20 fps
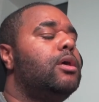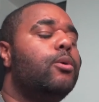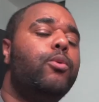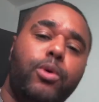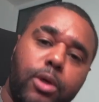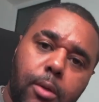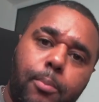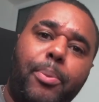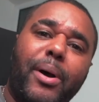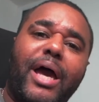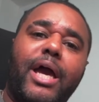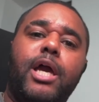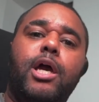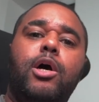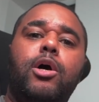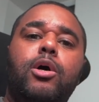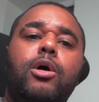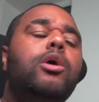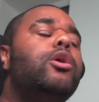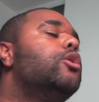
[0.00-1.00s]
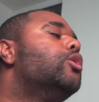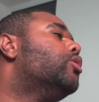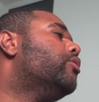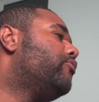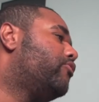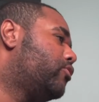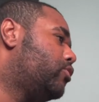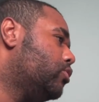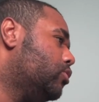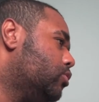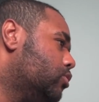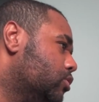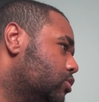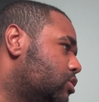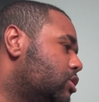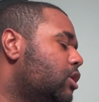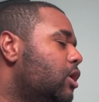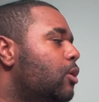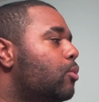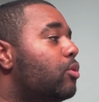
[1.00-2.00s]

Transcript: with a banger, of course.